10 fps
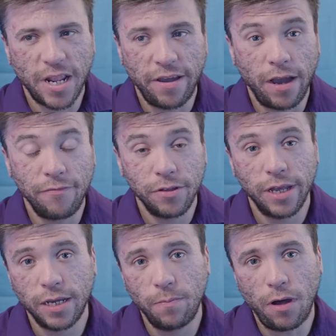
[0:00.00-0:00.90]
I feel
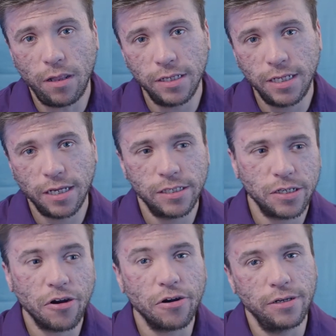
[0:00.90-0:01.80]
like politics
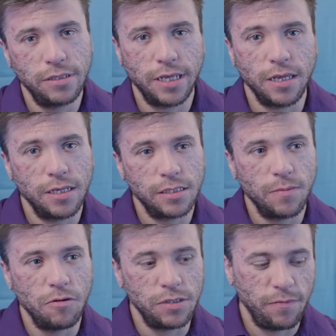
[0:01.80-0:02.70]
currently is the
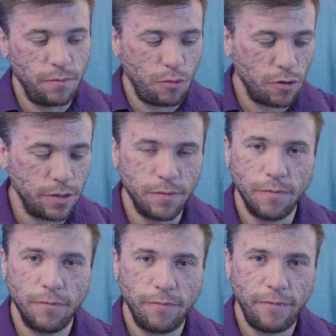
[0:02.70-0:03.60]
most important
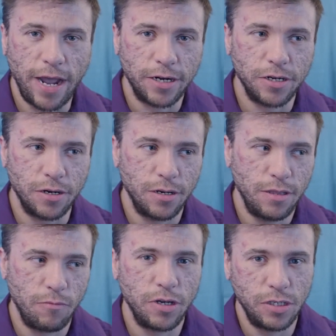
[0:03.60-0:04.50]
factor
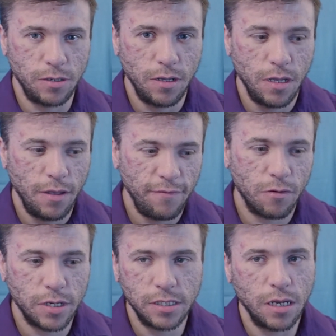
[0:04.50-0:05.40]
that we should
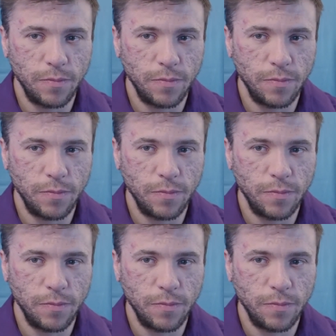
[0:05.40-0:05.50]
focus on,